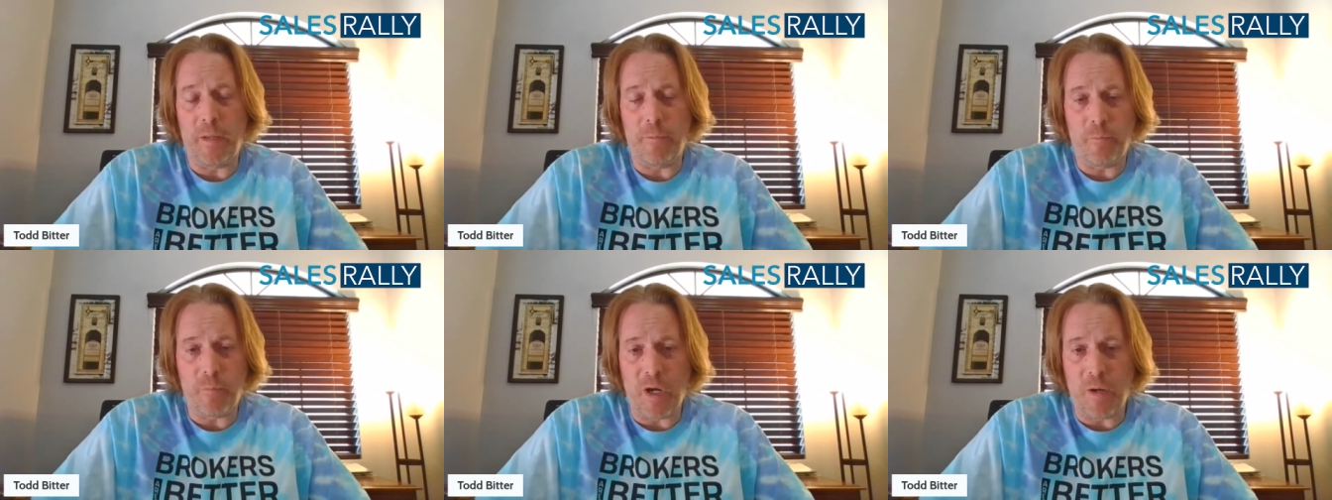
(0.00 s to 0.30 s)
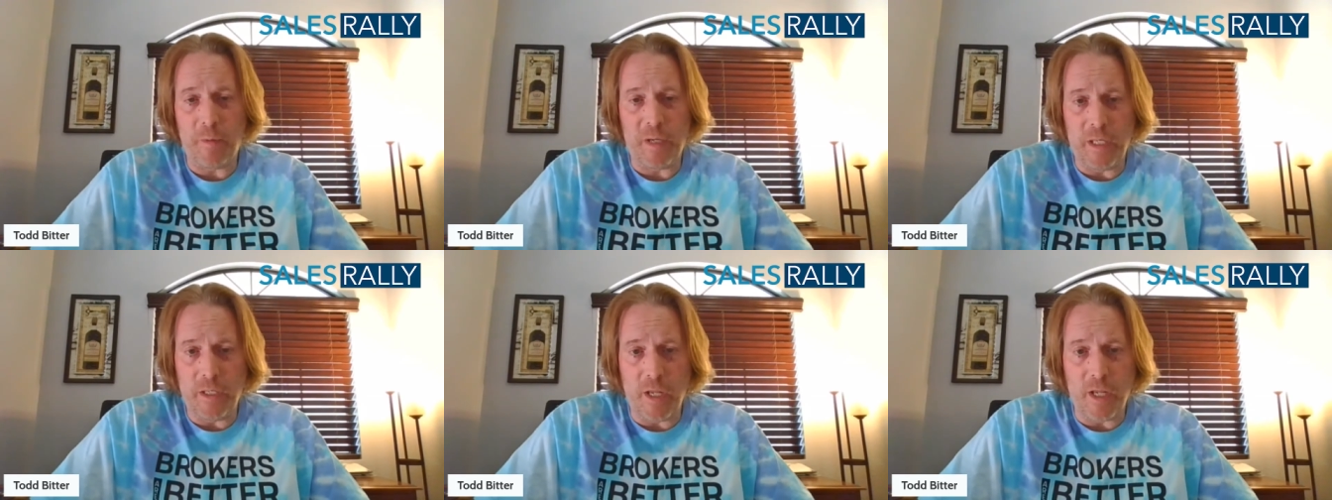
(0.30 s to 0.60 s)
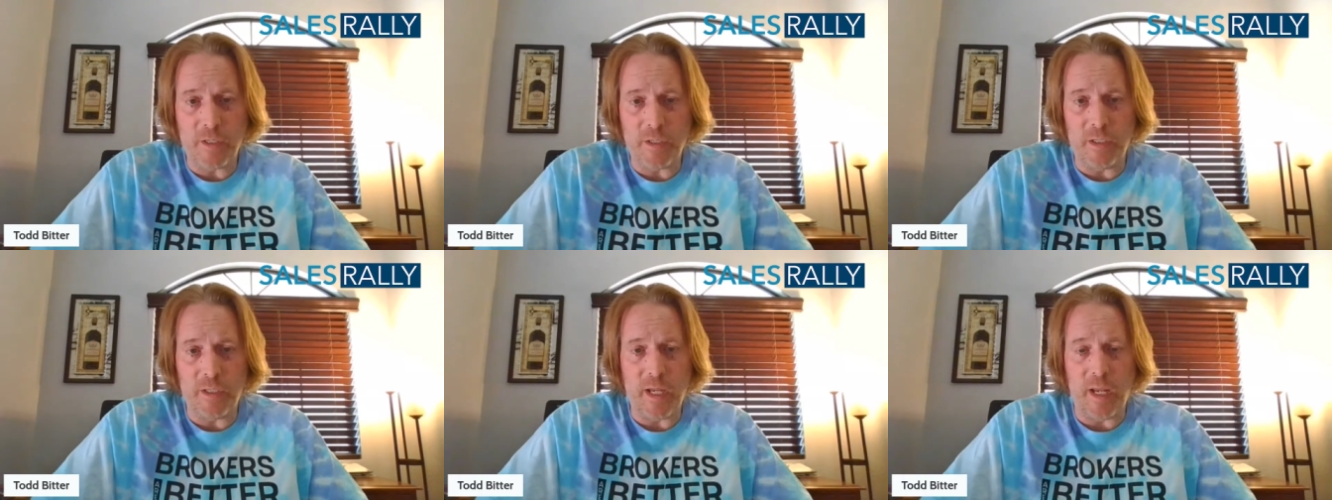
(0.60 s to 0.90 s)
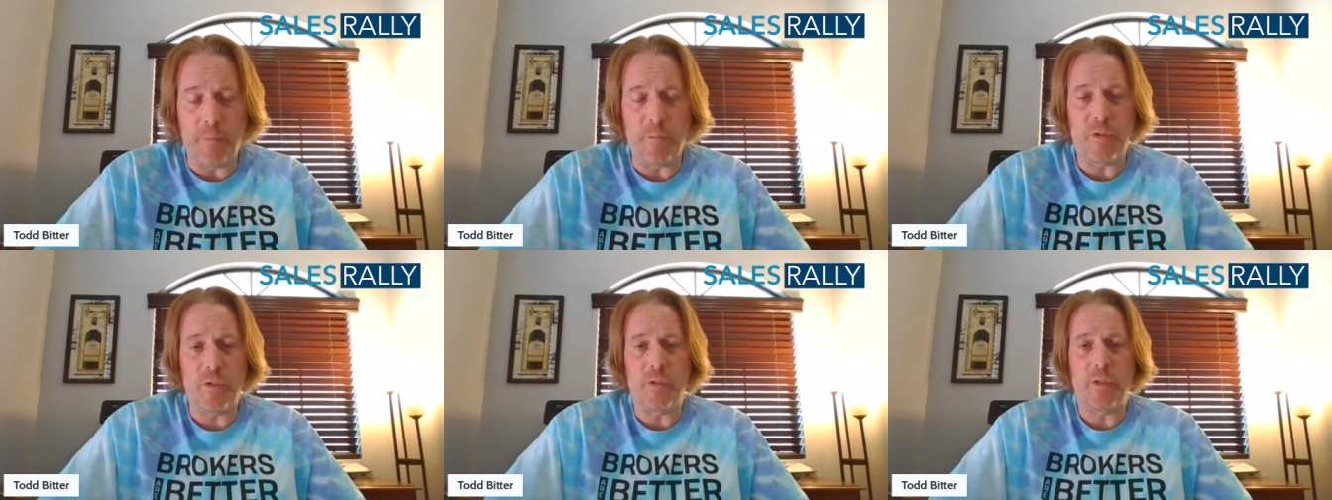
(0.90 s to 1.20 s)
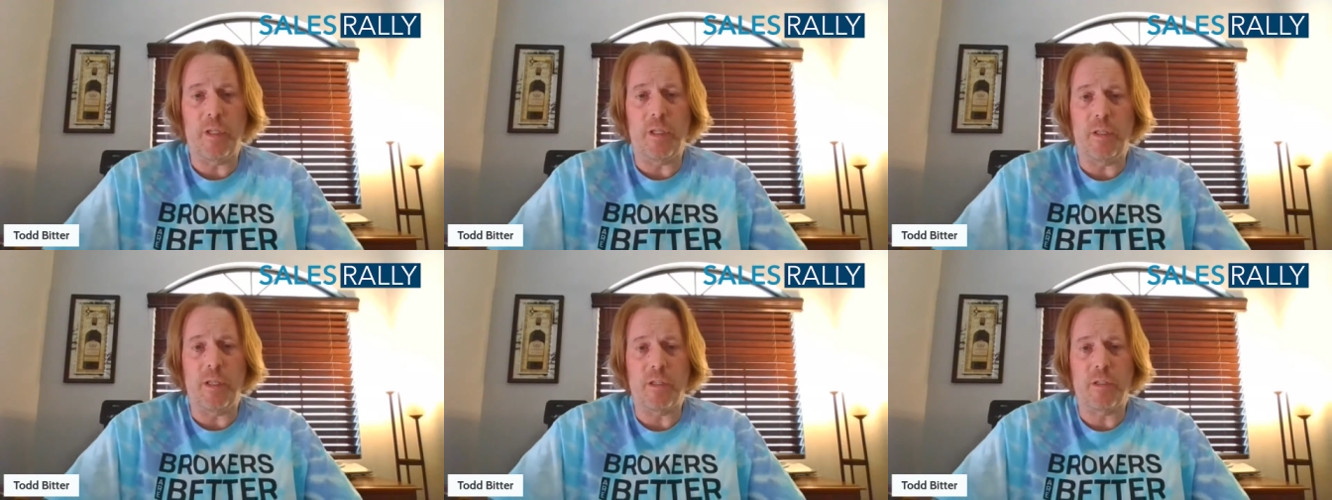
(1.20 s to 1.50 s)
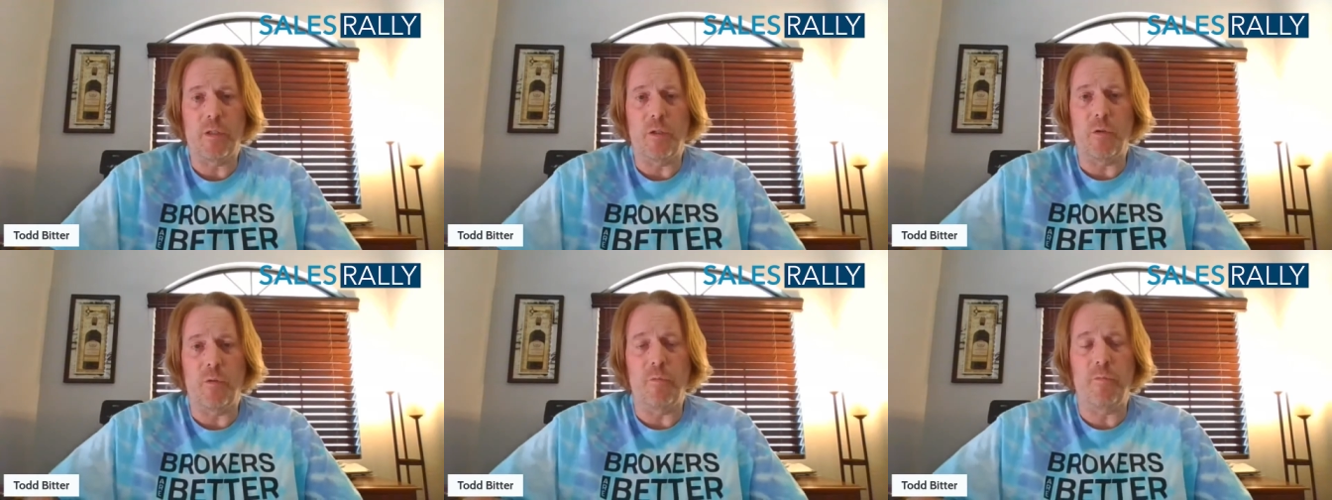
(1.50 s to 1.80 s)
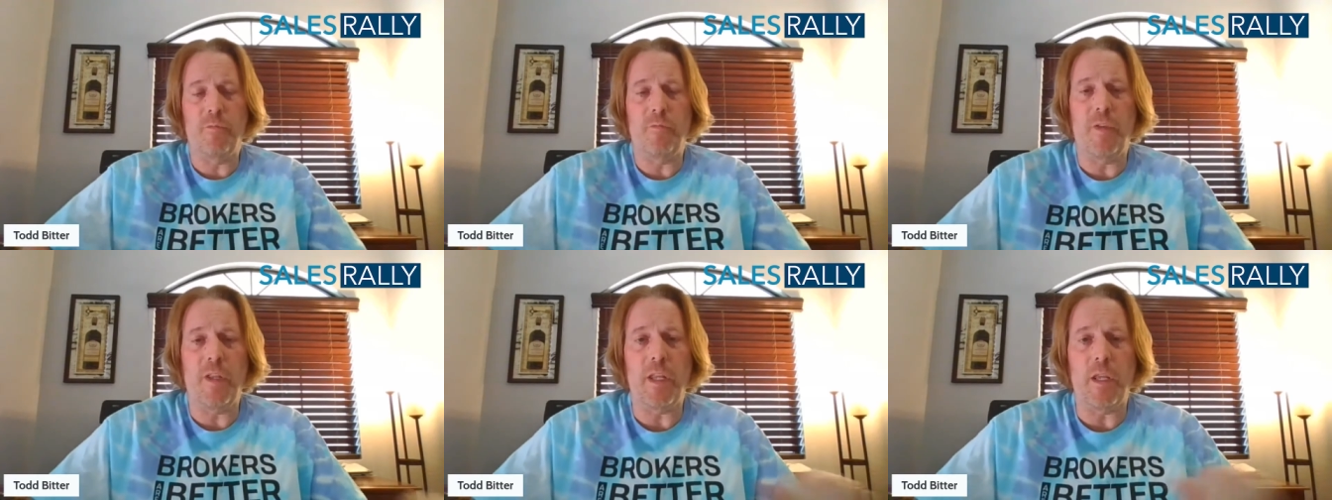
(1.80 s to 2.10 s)
and probably a dozen times just in this
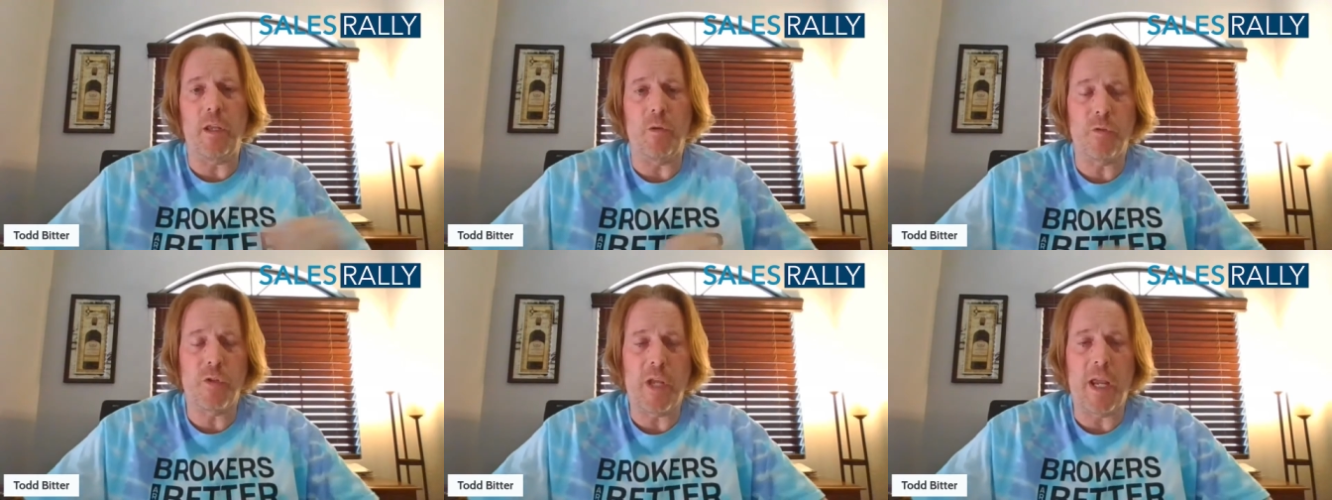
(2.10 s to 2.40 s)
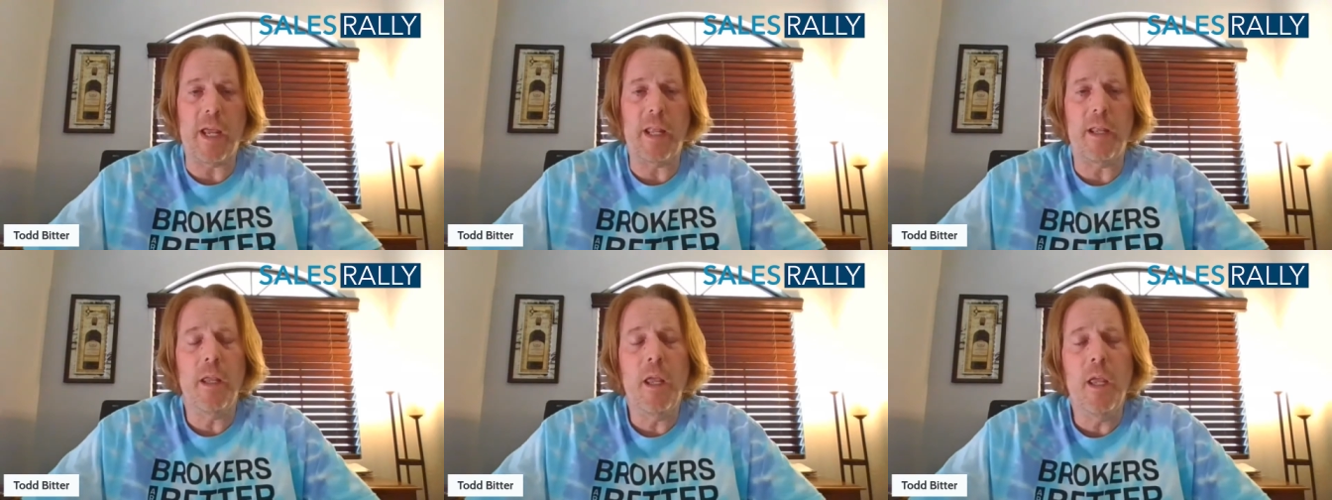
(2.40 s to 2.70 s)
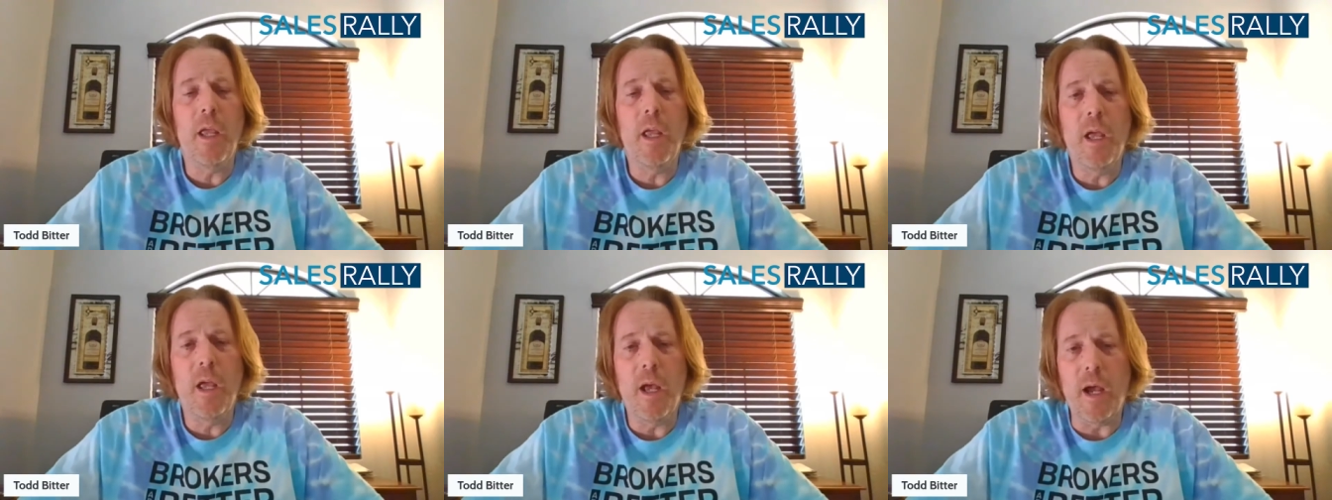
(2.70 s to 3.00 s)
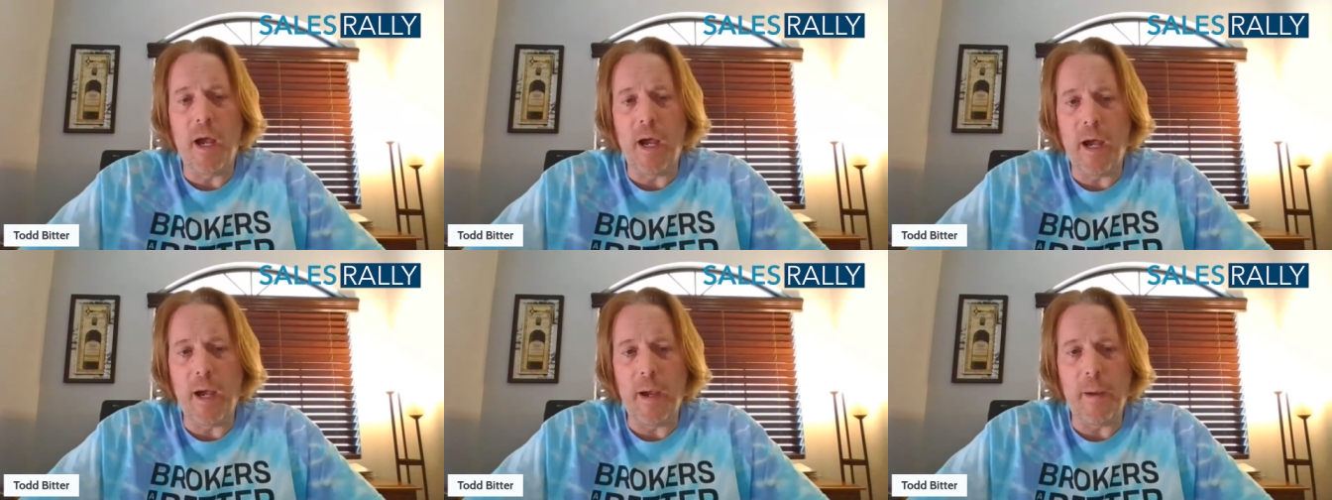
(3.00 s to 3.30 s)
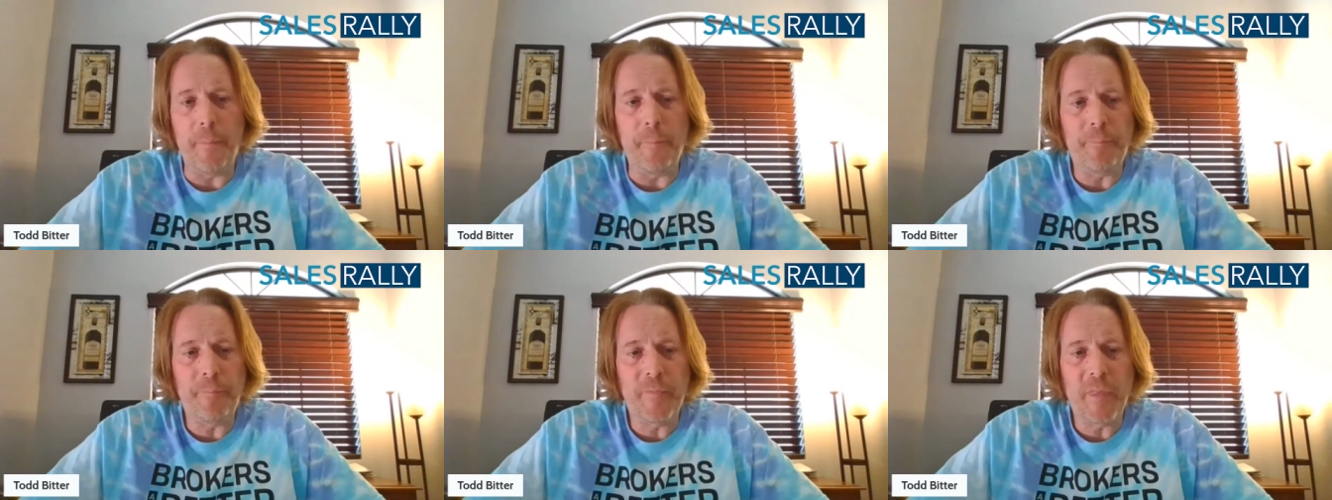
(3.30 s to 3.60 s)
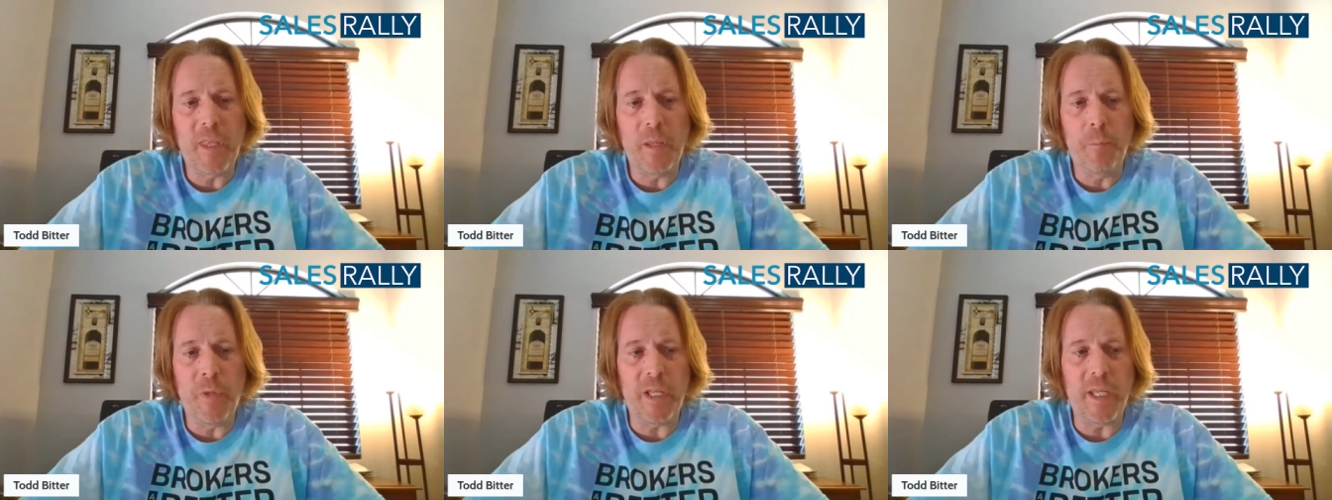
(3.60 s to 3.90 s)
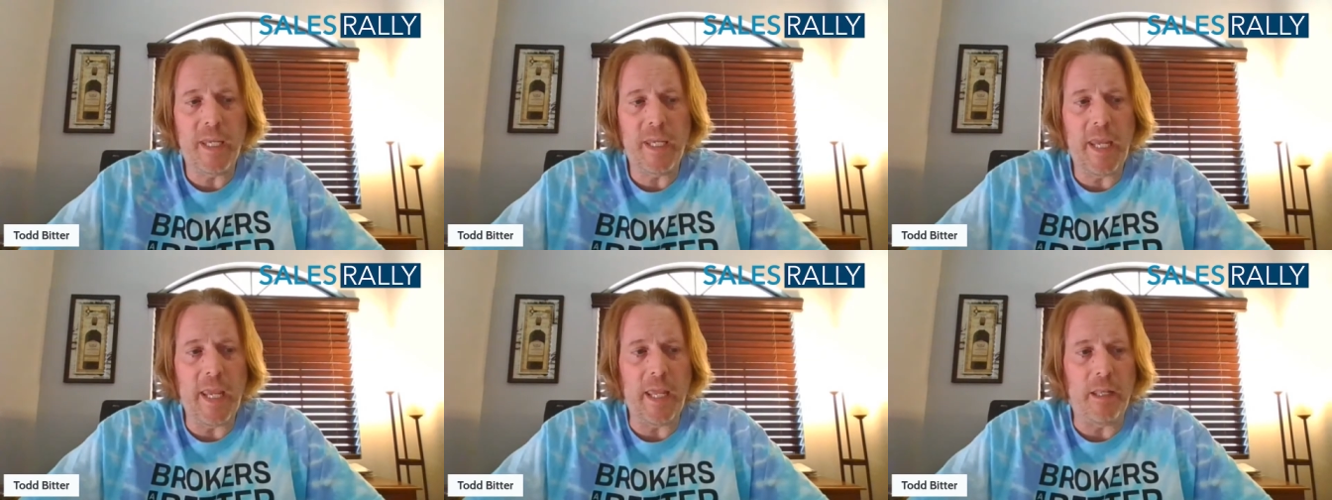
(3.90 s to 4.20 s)
little video chat. Um,
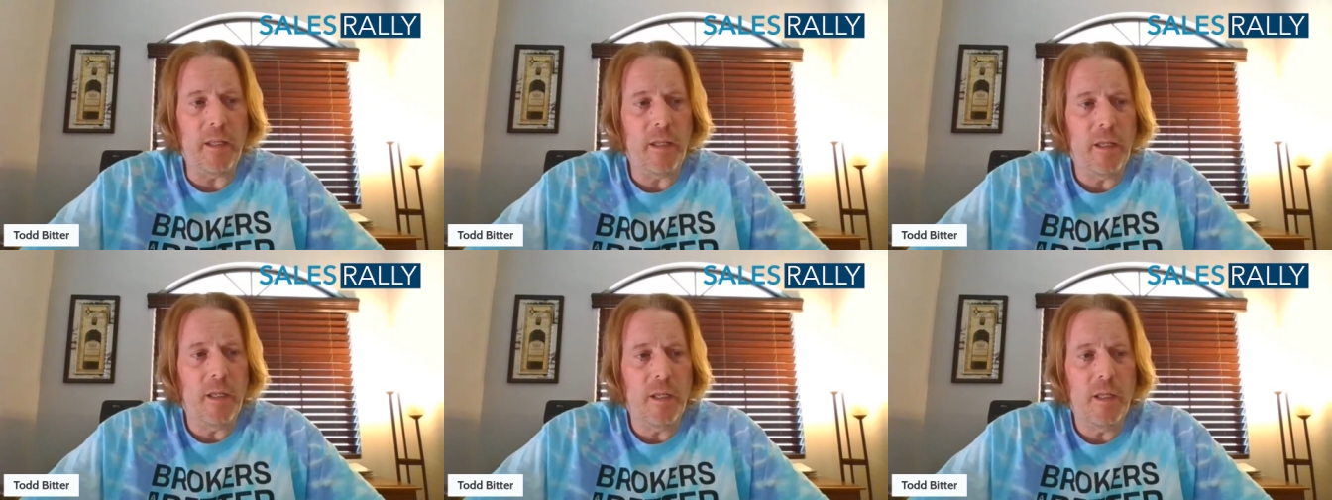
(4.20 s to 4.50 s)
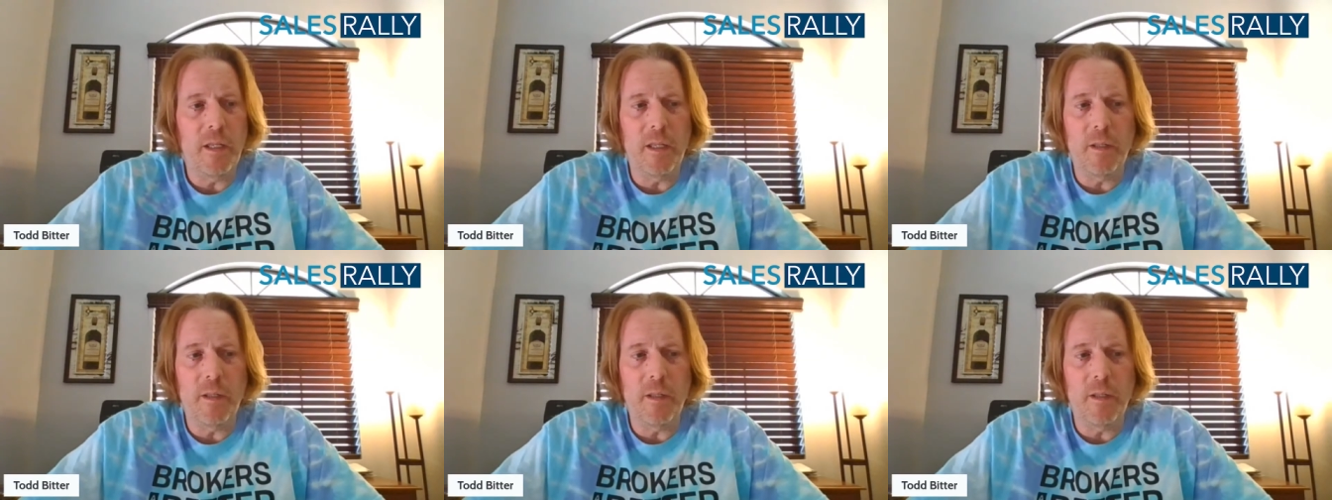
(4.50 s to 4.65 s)
but again,